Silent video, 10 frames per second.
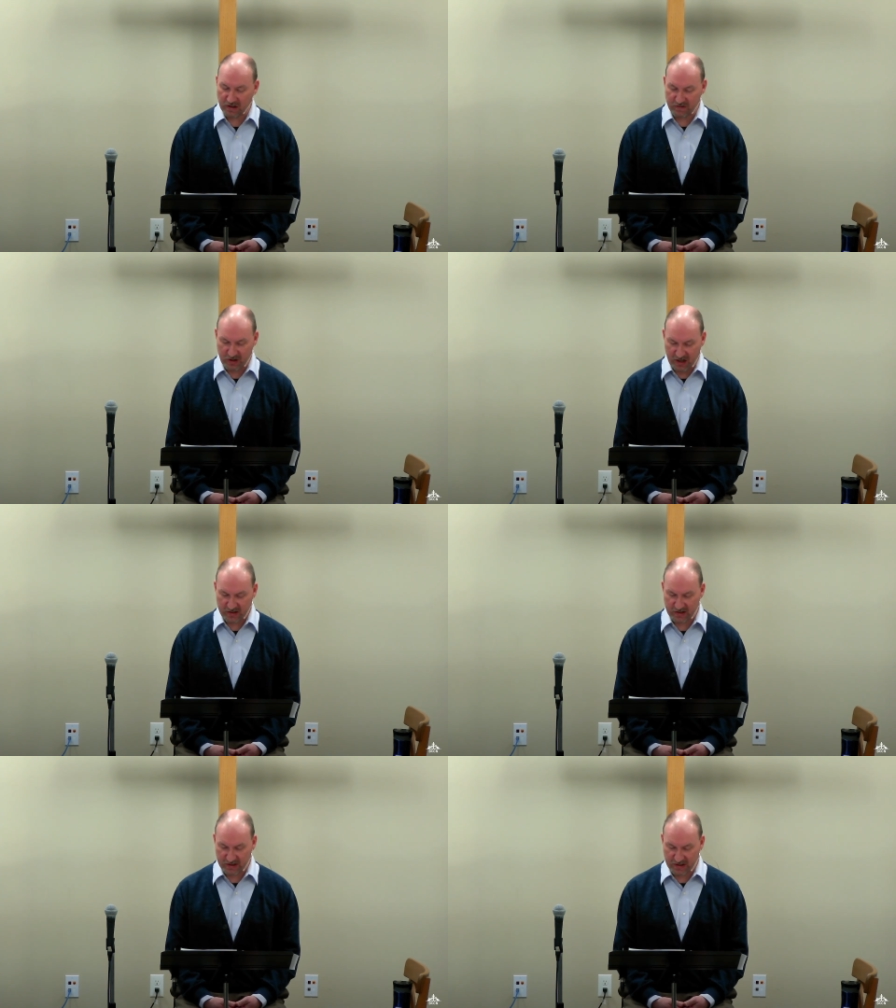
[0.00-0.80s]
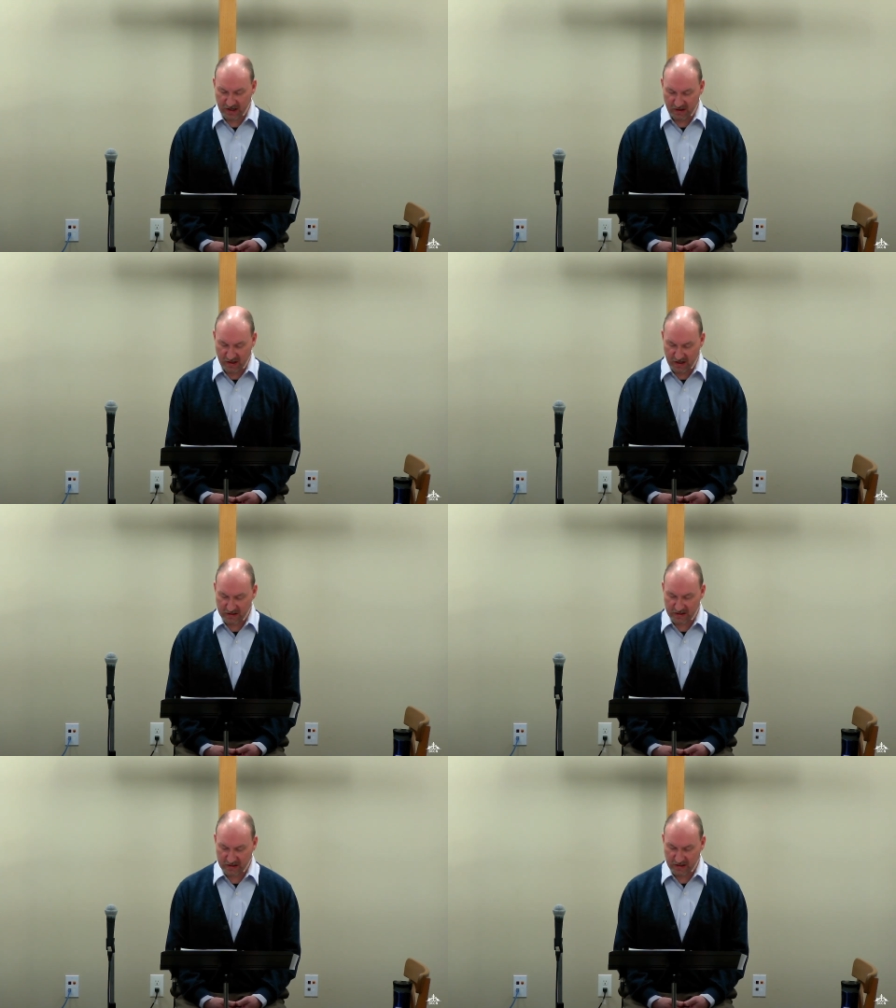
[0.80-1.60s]
of justice, said
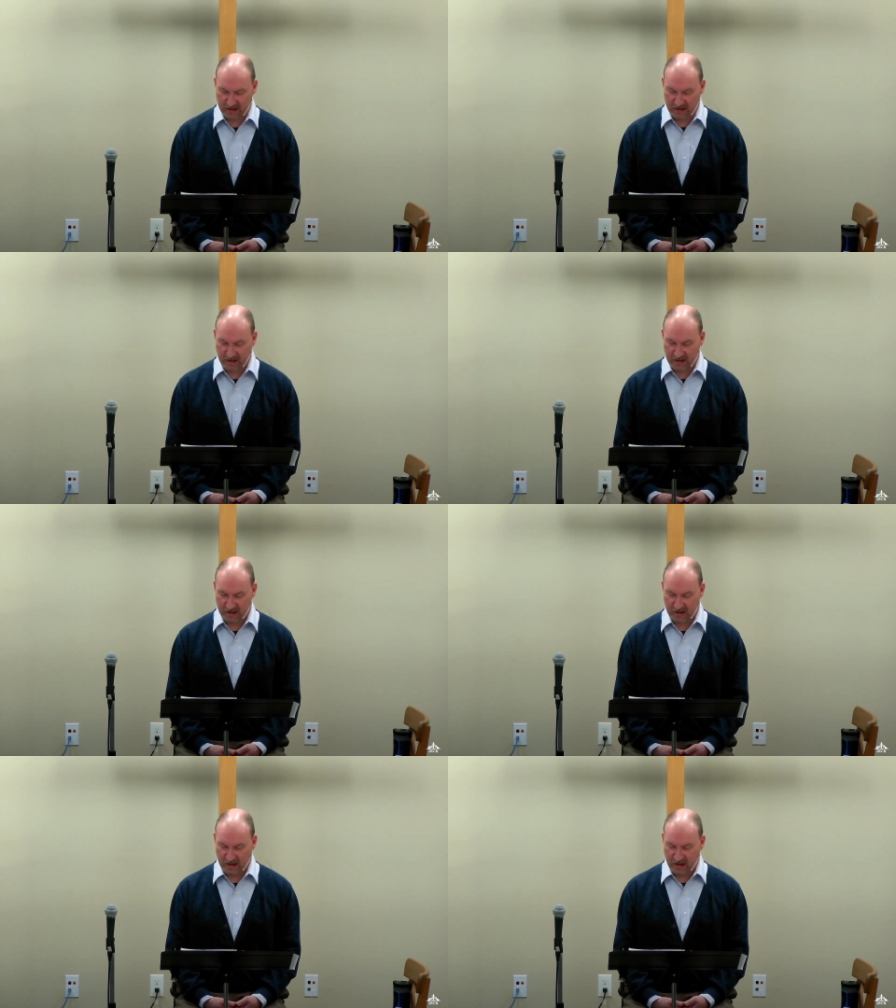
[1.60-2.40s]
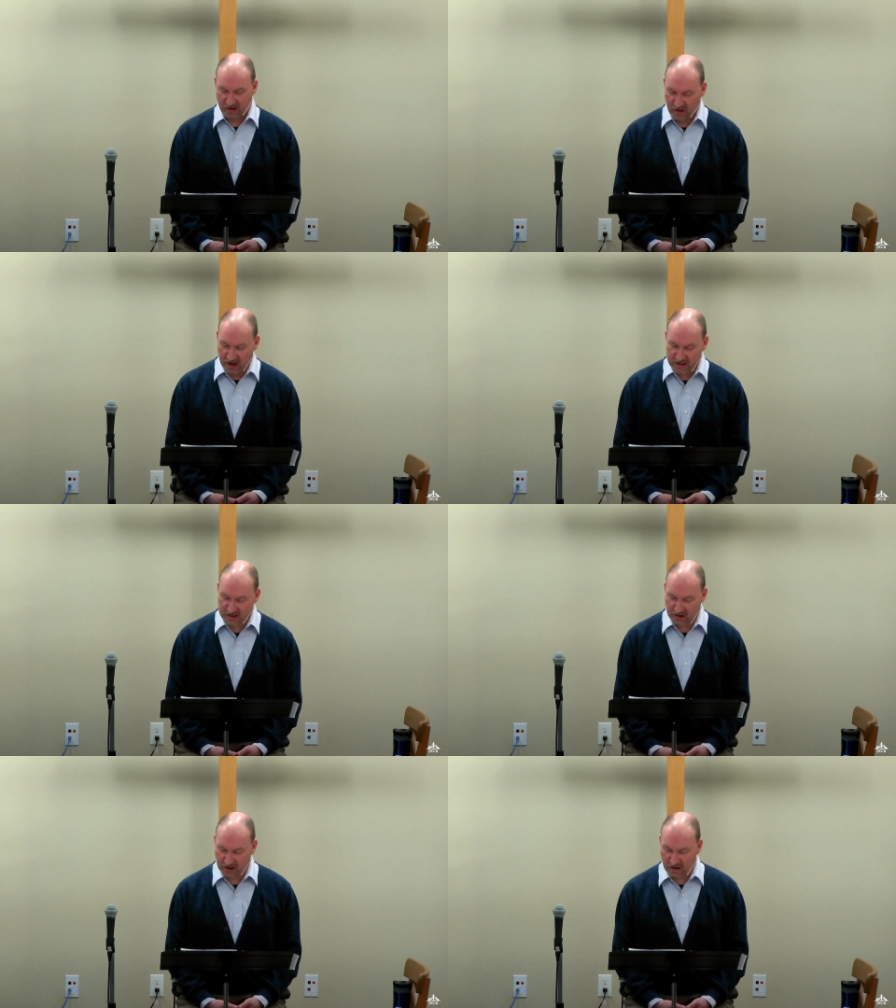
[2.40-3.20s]
this Thus,
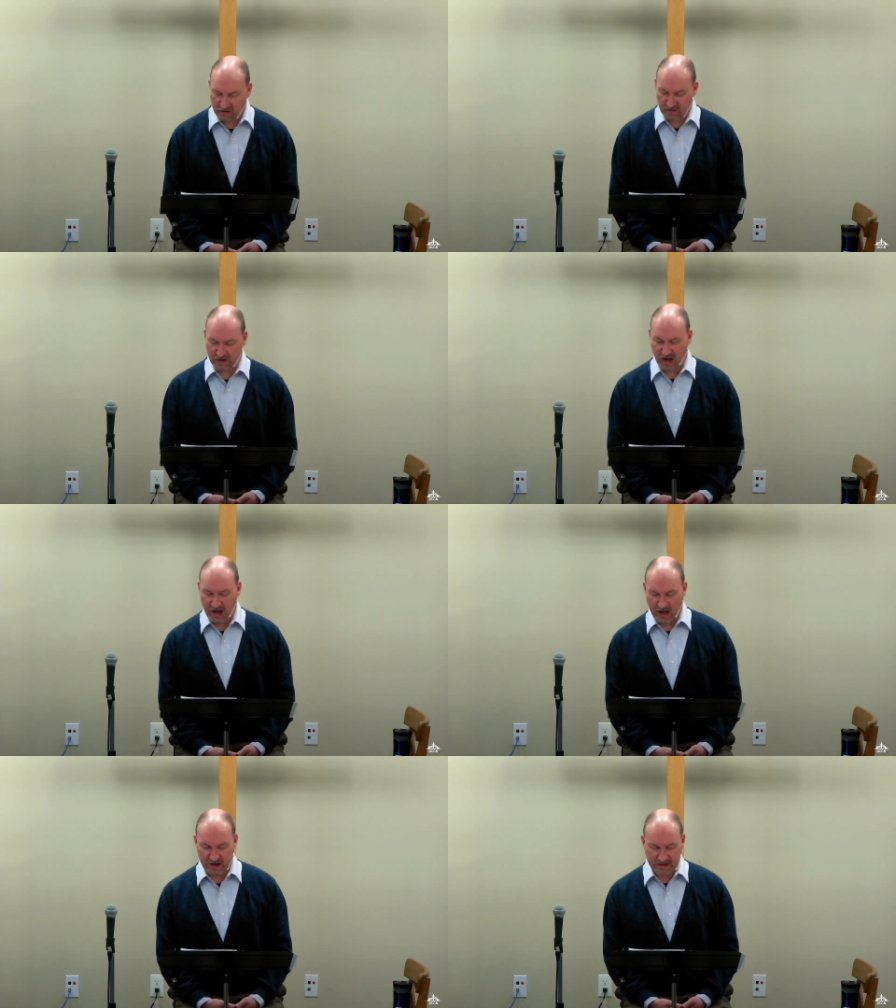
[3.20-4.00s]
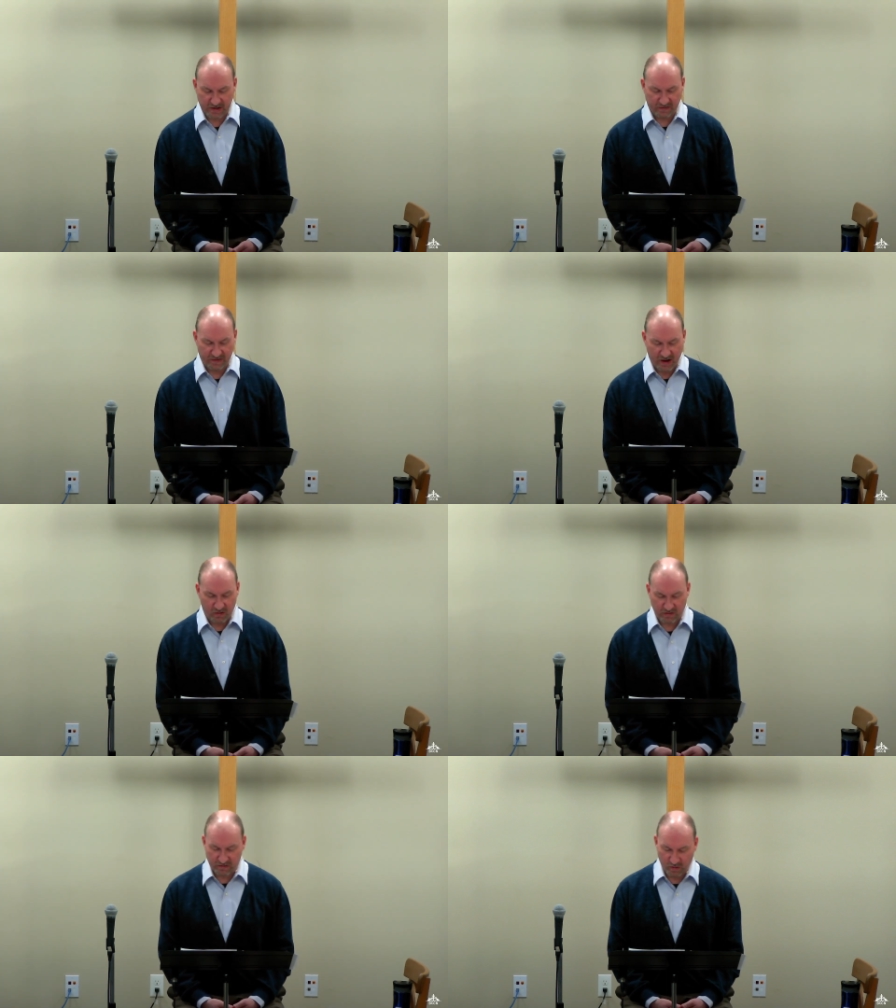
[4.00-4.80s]
the love of God is the
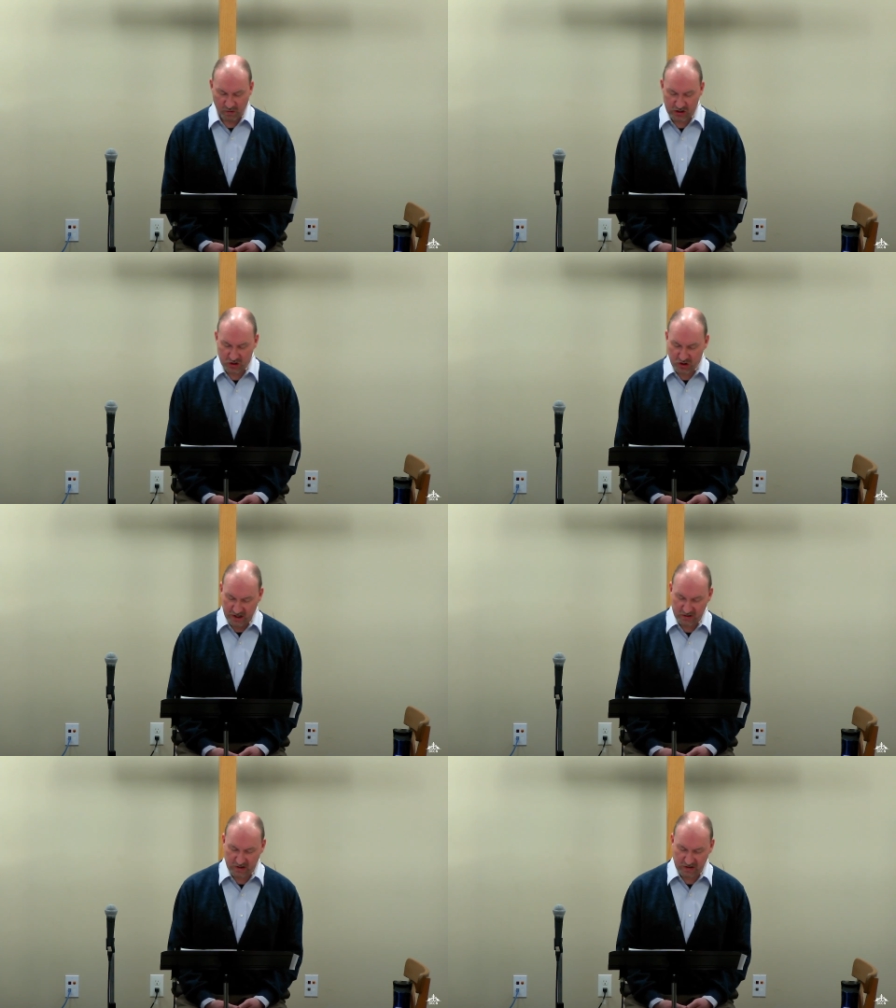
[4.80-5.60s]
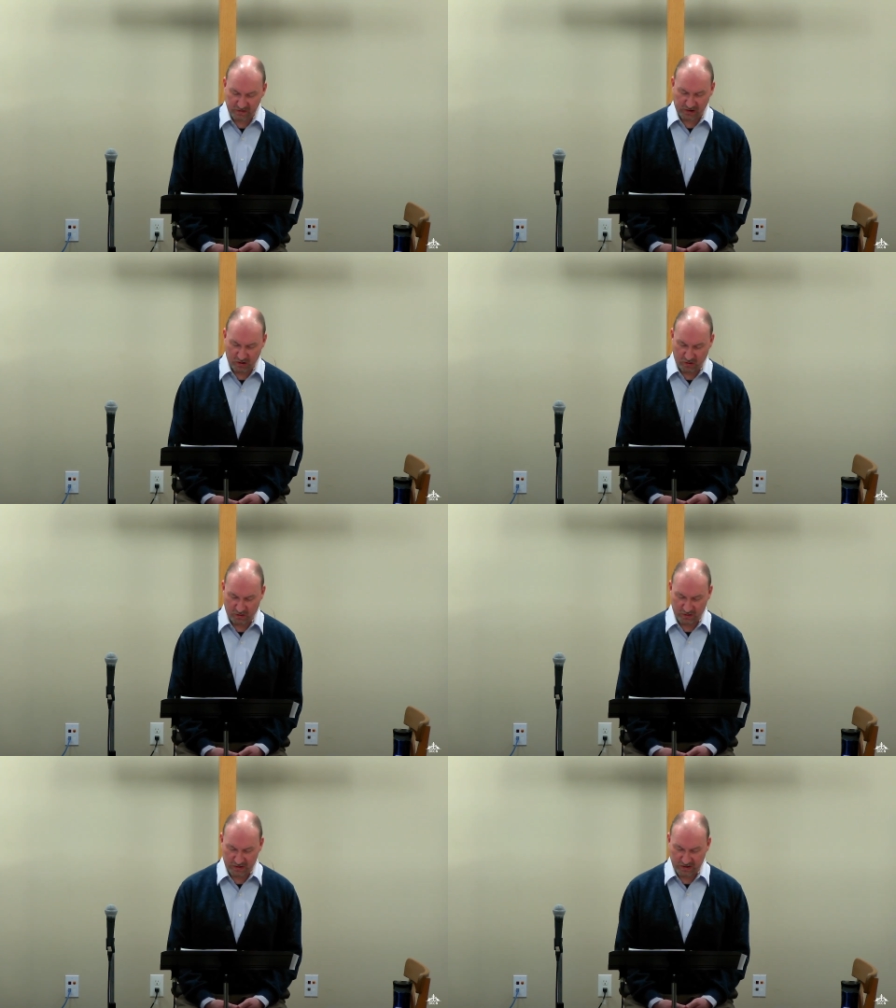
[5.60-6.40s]
fountain from which justice
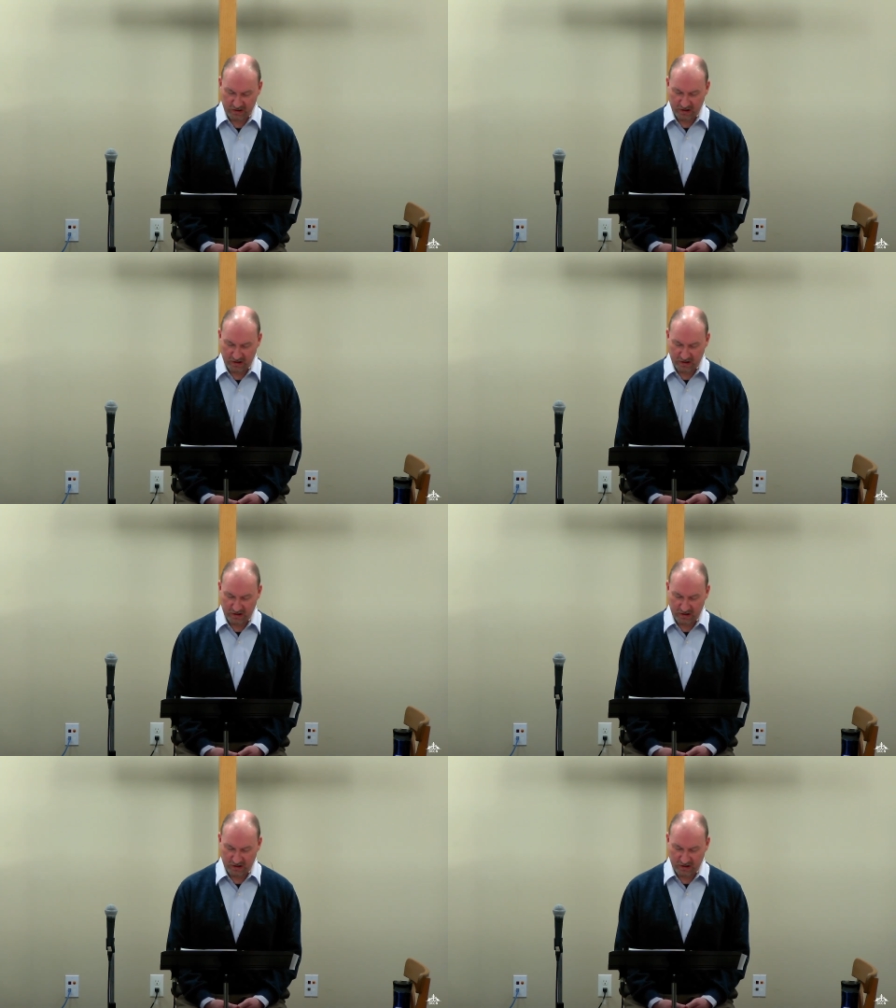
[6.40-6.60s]
flows